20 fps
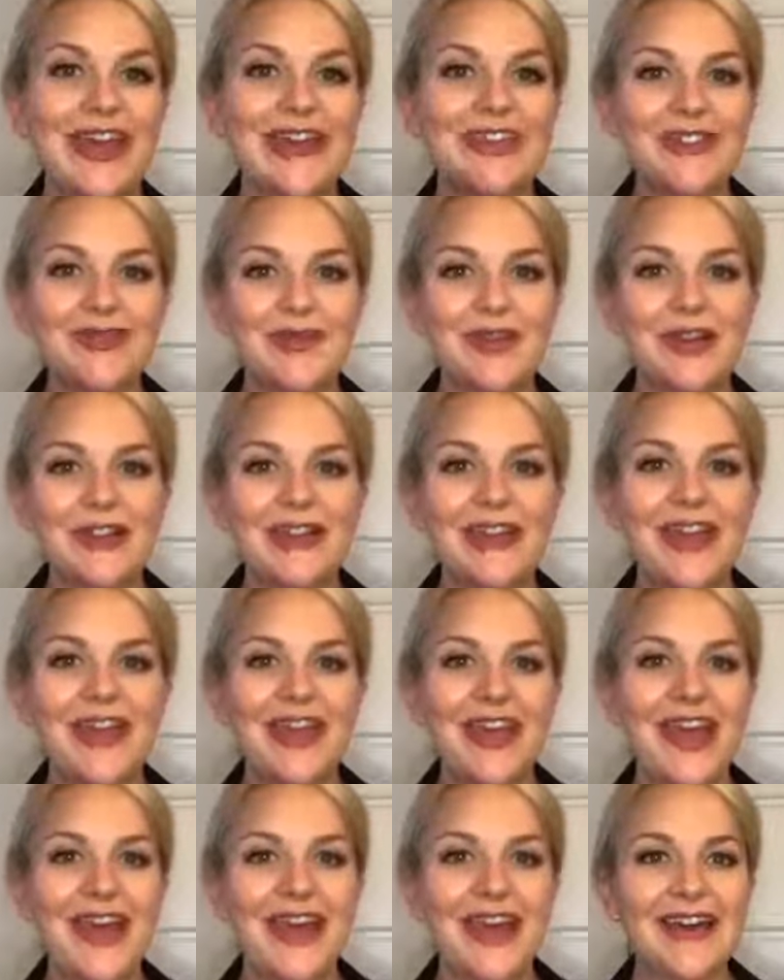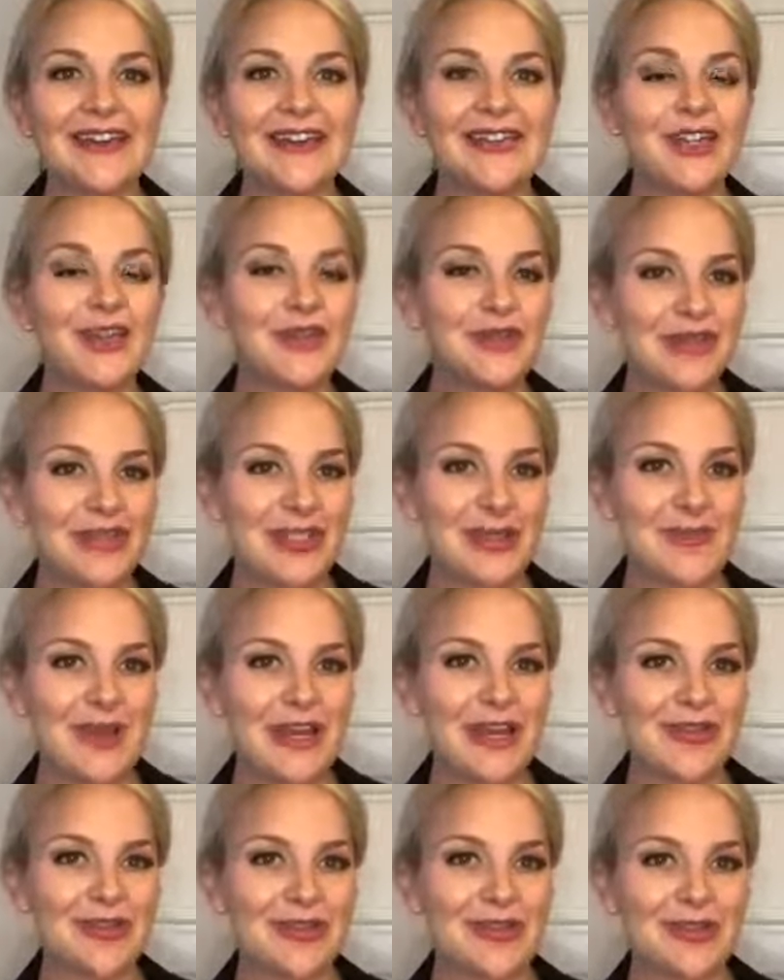as well as your deep
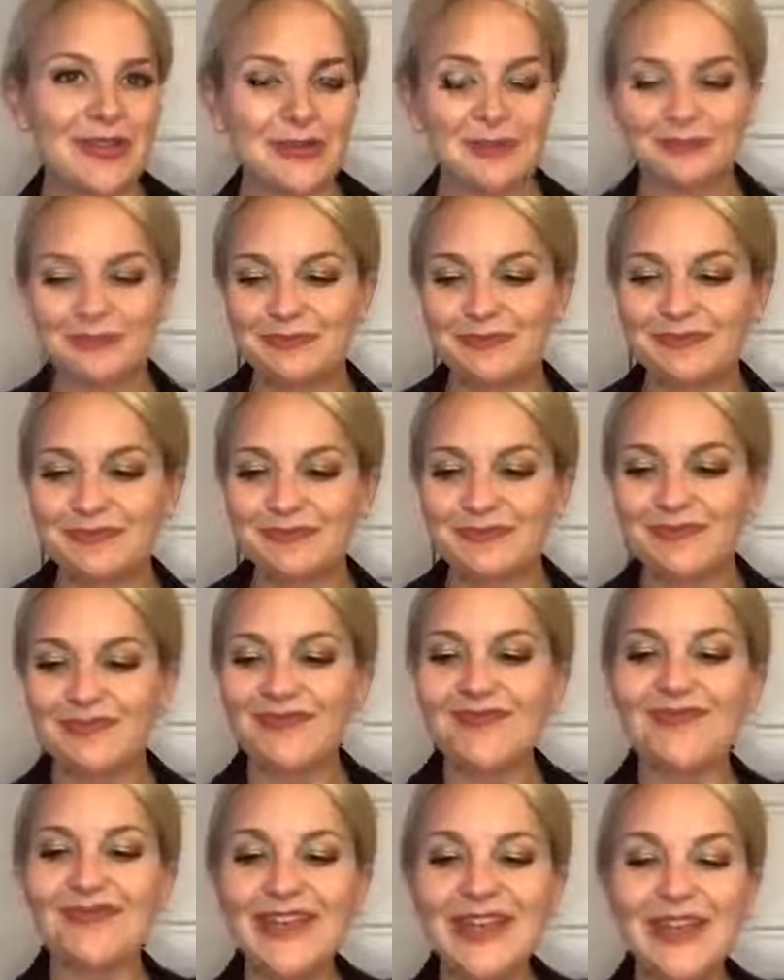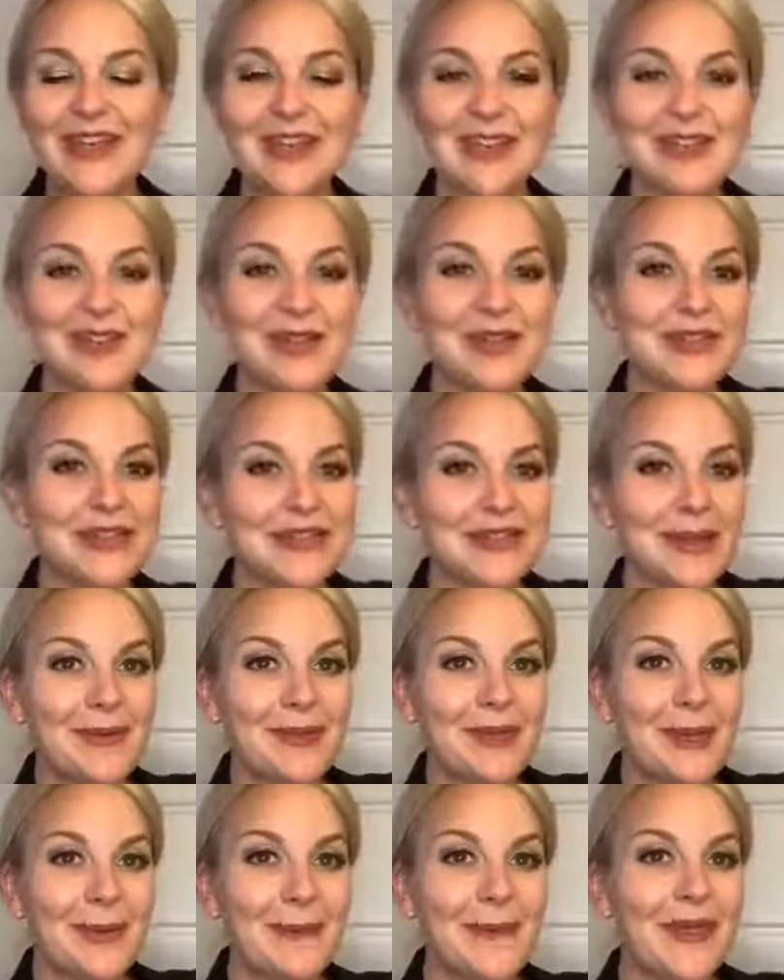hydration. So to sum
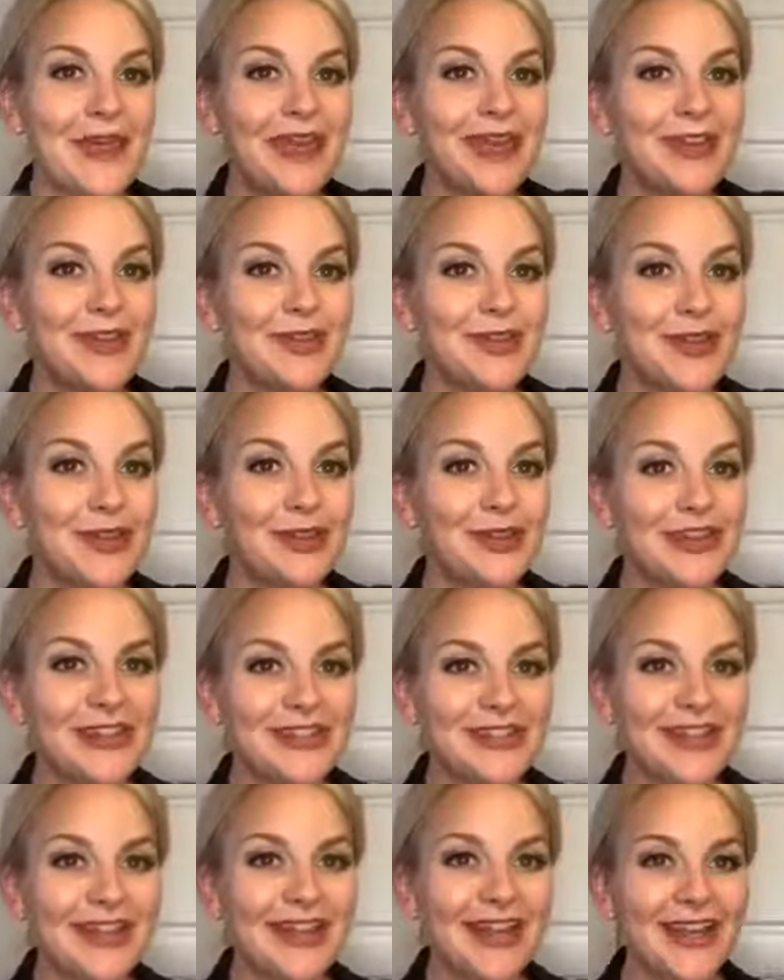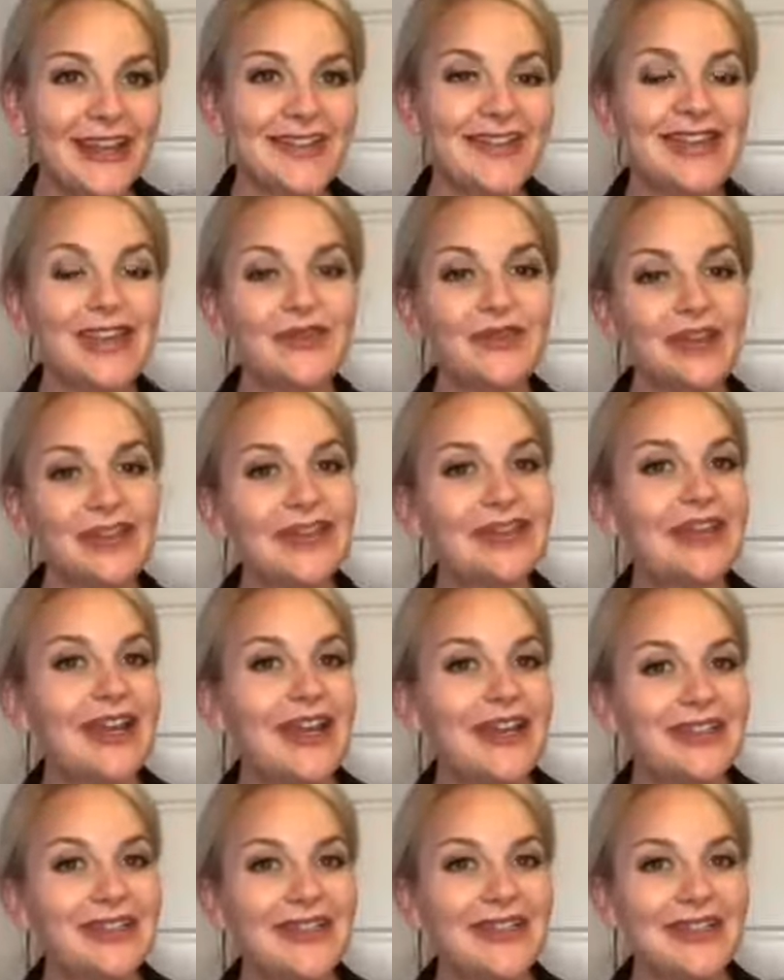it up, don't forget to cleanse, really
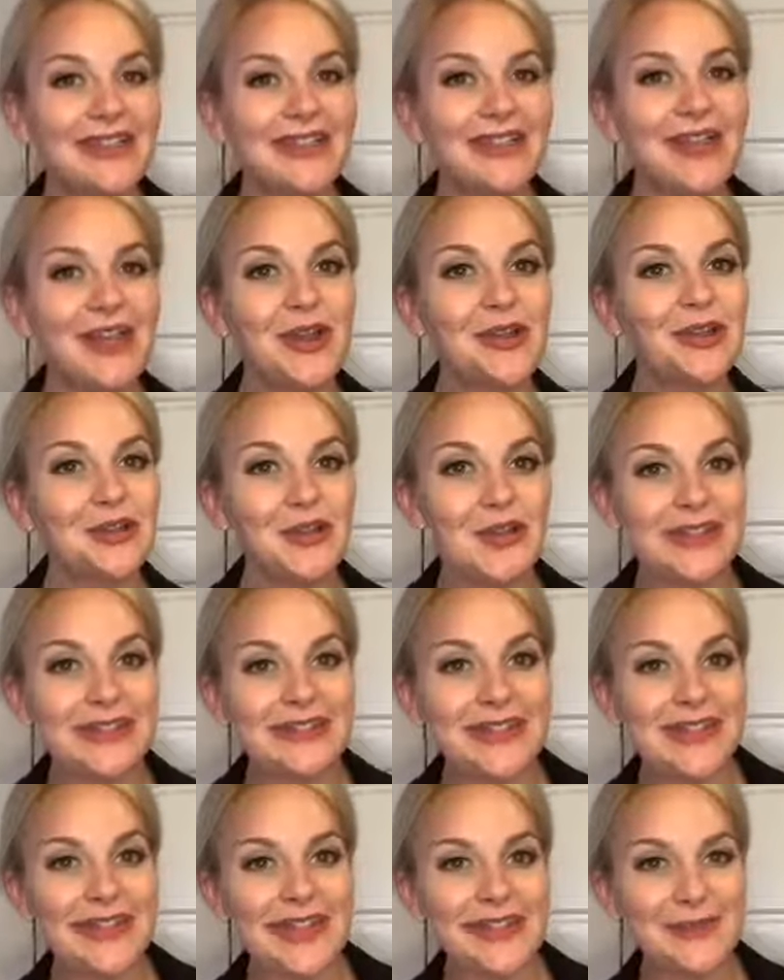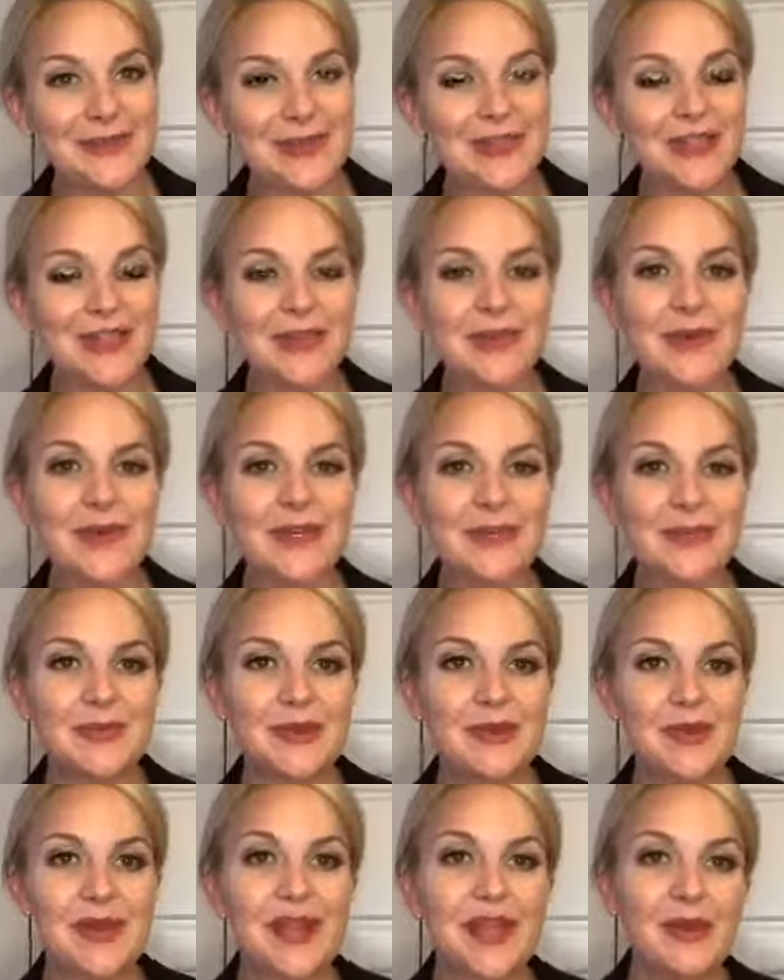ideally twice a day as much as
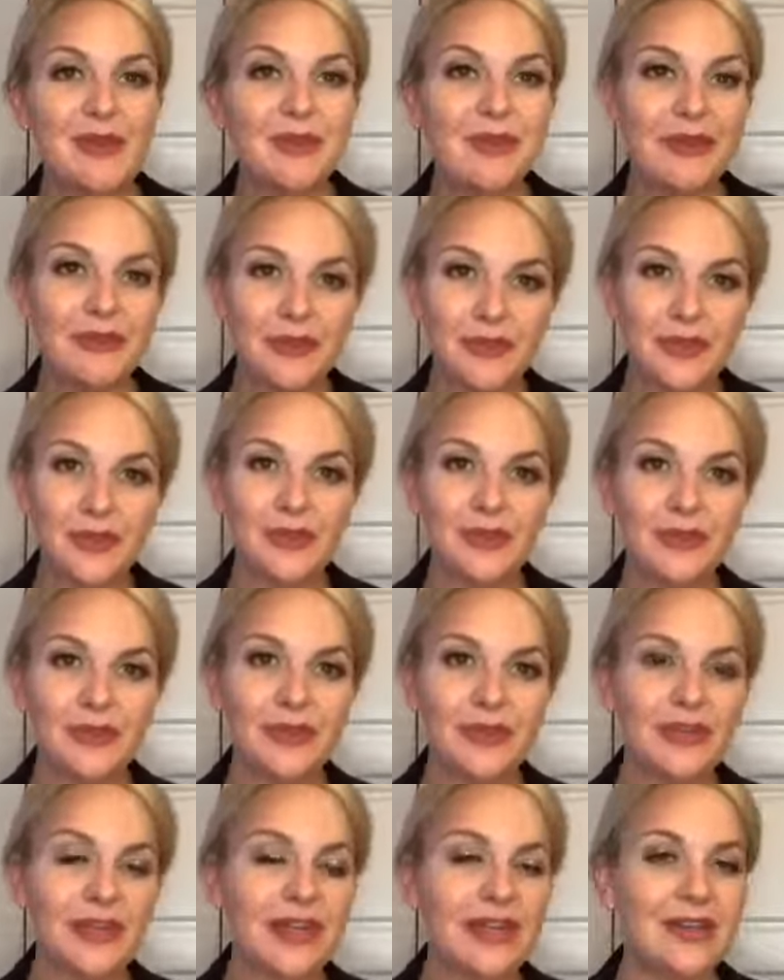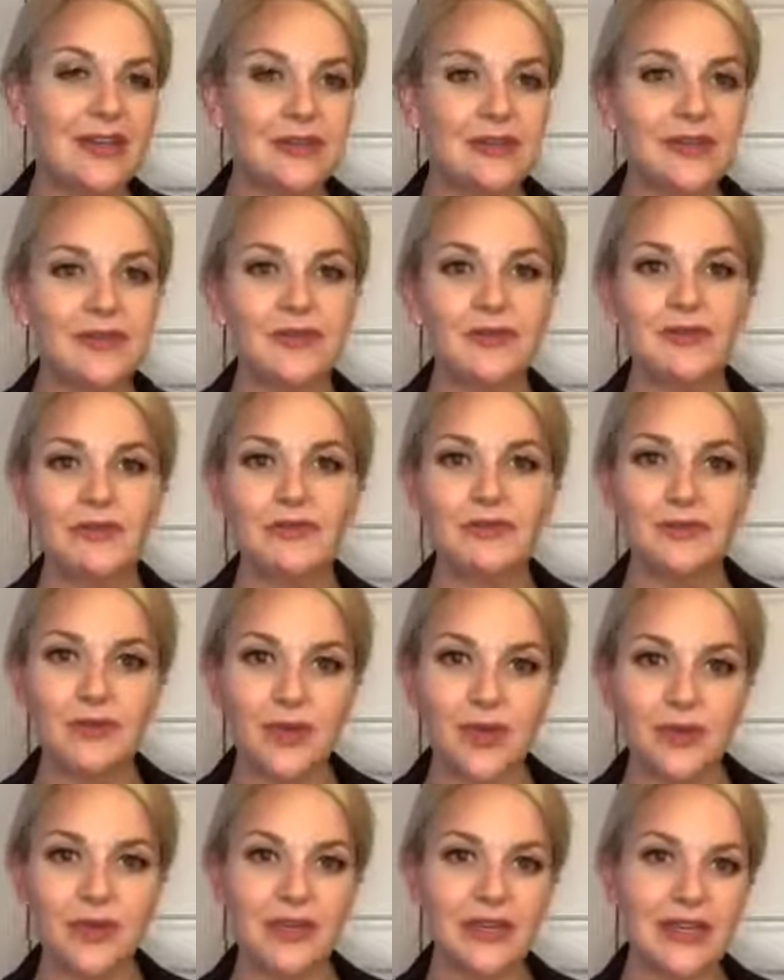possible, but if you do know that you're
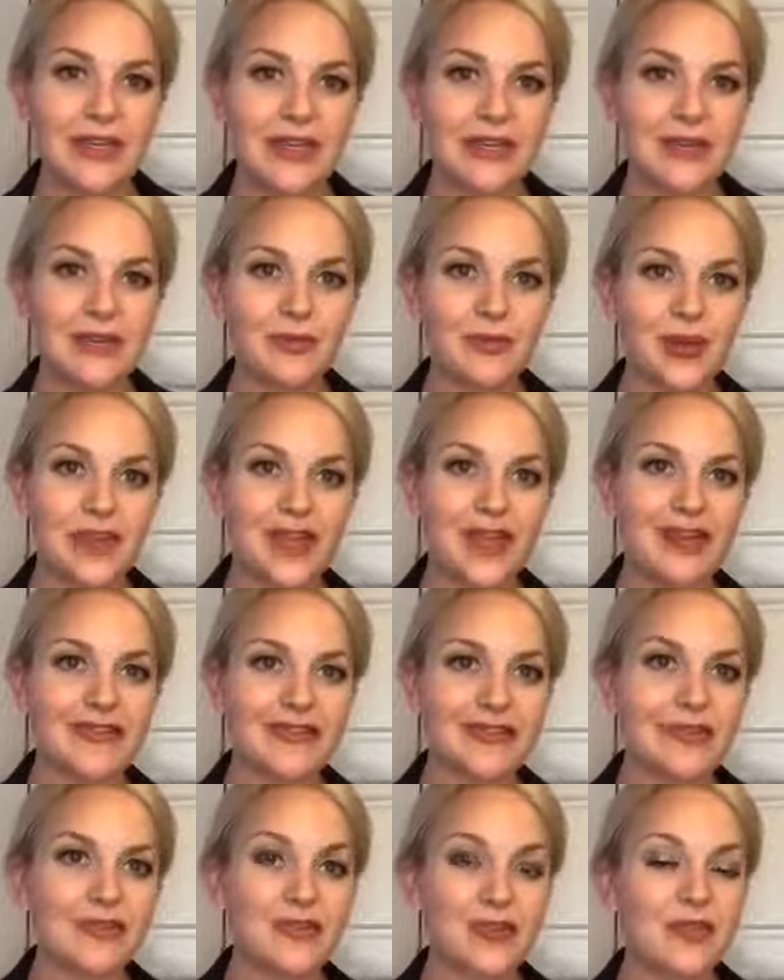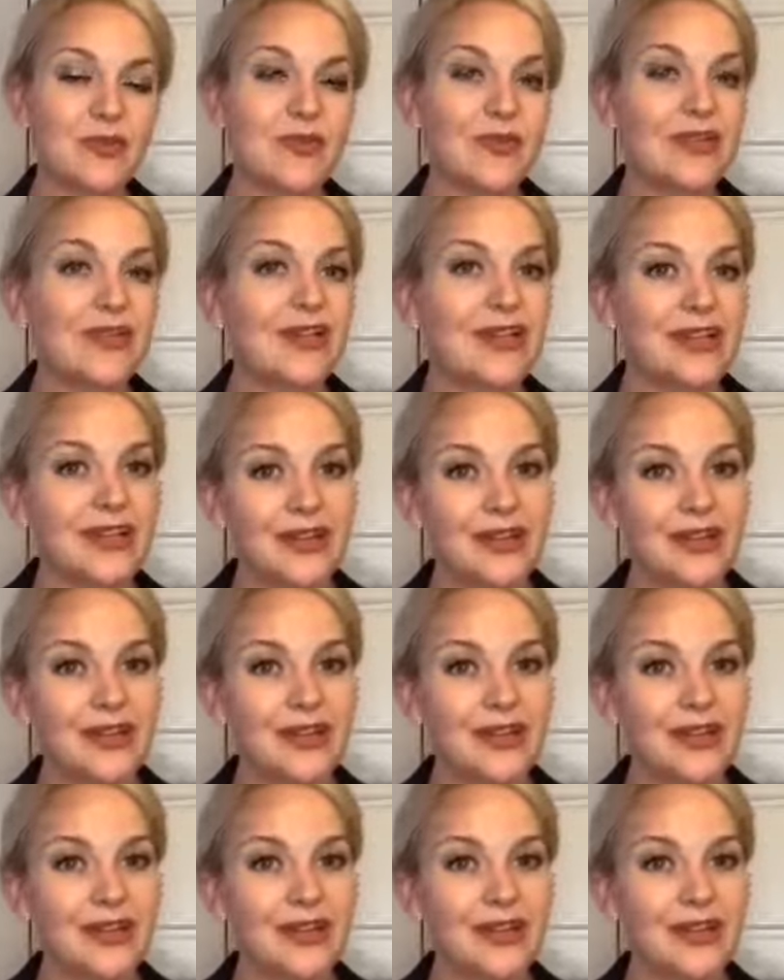prone to getting the breakouts much more